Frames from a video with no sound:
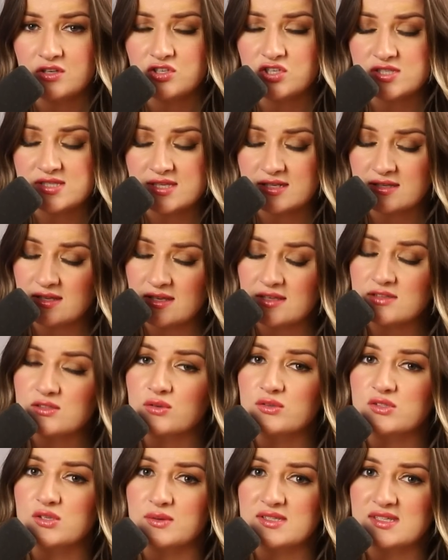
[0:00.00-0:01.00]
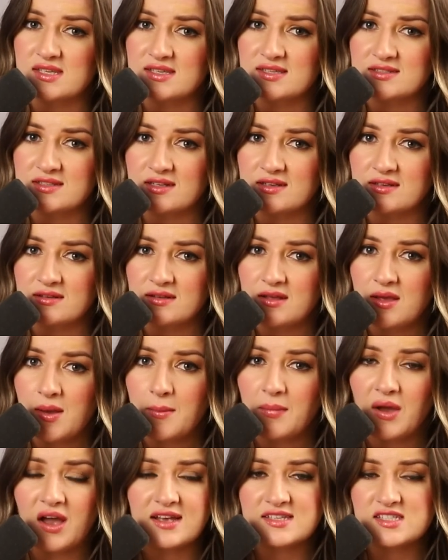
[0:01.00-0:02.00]
Jacinda is also assisted
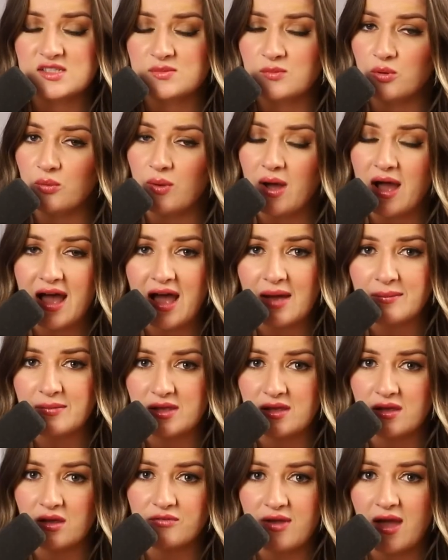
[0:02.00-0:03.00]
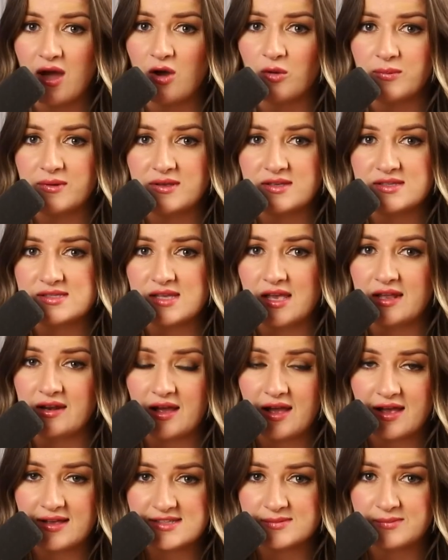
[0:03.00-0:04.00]
by a small army of helpers and
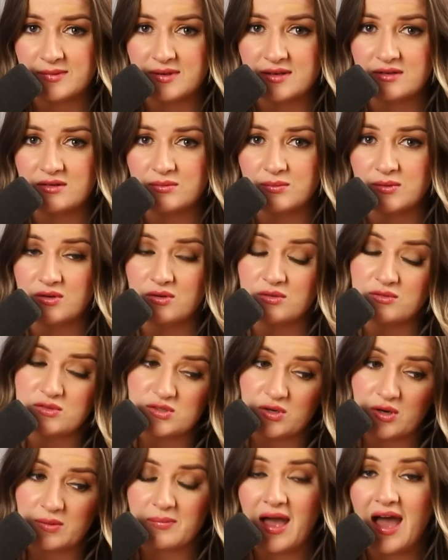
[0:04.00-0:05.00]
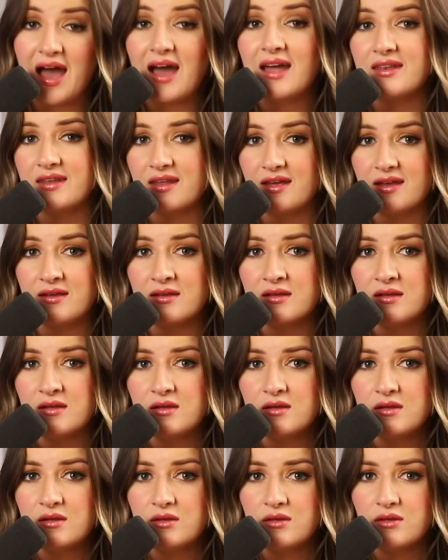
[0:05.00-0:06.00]
a partner
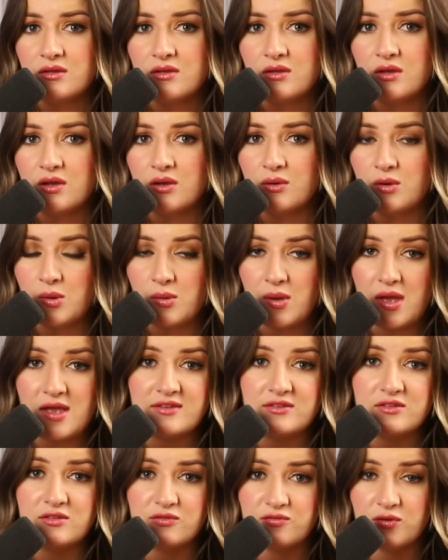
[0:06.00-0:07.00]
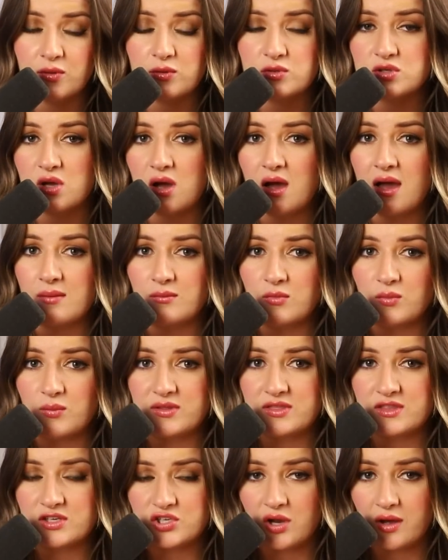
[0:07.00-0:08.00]
who is full-time
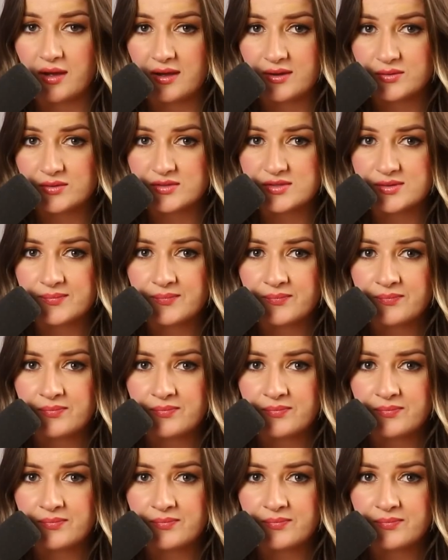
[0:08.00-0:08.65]
with the child.